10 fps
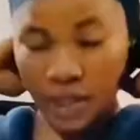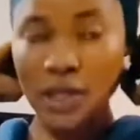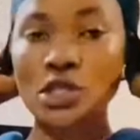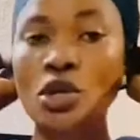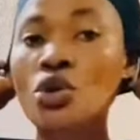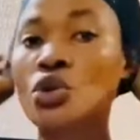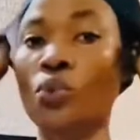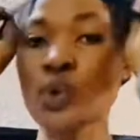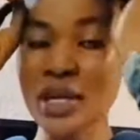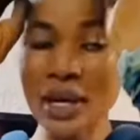Install your
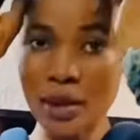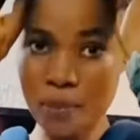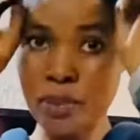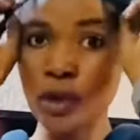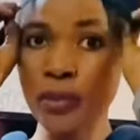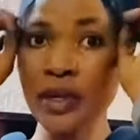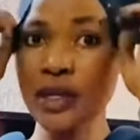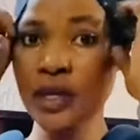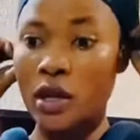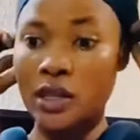wig cap
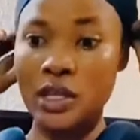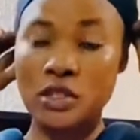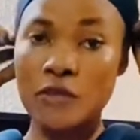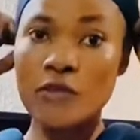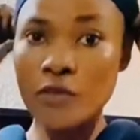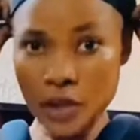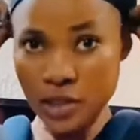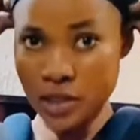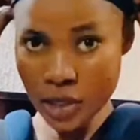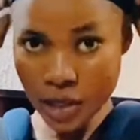properly. That's the
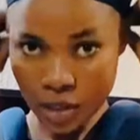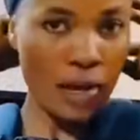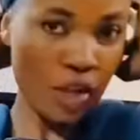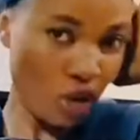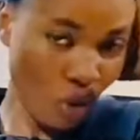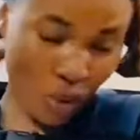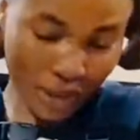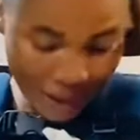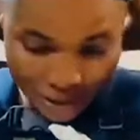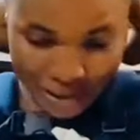first thing. You know
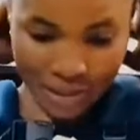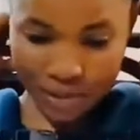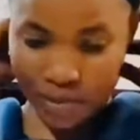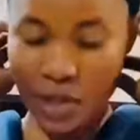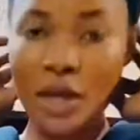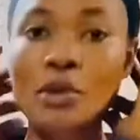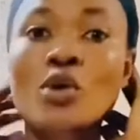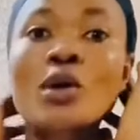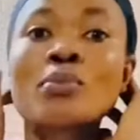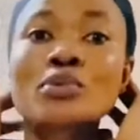what, guys? Let me
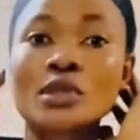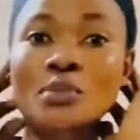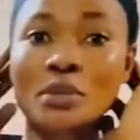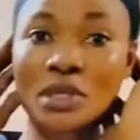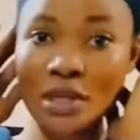go and put the baby